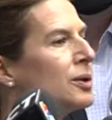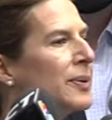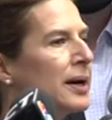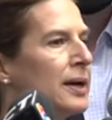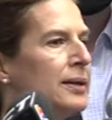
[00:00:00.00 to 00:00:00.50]

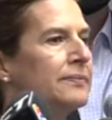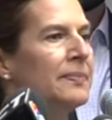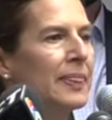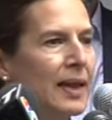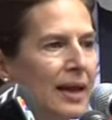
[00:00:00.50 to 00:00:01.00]
upon
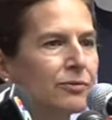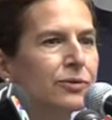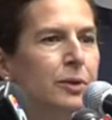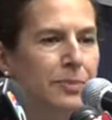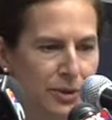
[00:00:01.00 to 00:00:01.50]

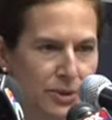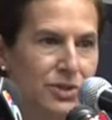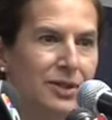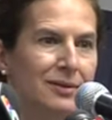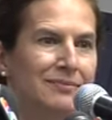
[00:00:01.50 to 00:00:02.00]
every
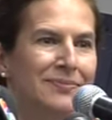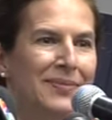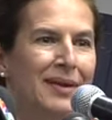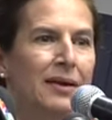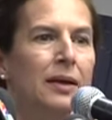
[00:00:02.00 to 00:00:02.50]
person
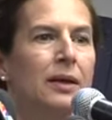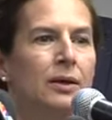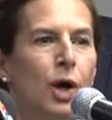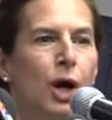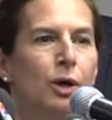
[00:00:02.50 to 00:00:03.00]
in
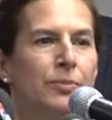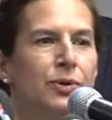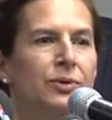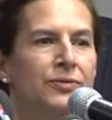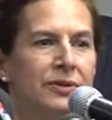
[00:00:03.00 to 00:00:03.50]
our
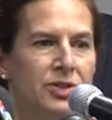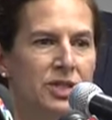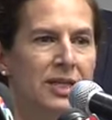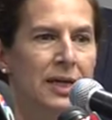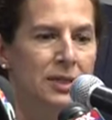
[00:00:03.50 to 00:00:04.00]
beautiful
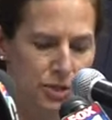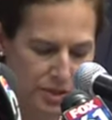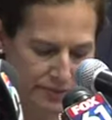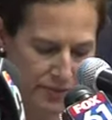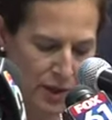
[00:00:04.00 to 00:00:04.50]
state
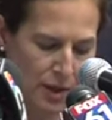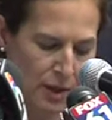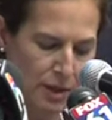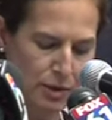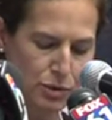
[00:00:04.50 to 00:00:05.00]

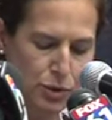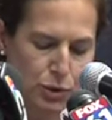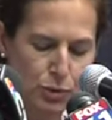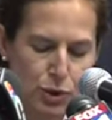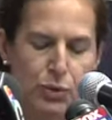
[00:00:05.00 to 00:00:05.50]

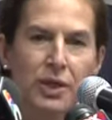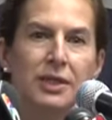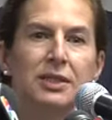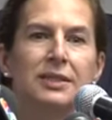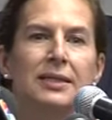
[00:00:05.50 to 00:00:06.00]
to
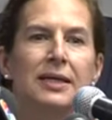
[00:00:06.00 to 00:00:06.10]
treat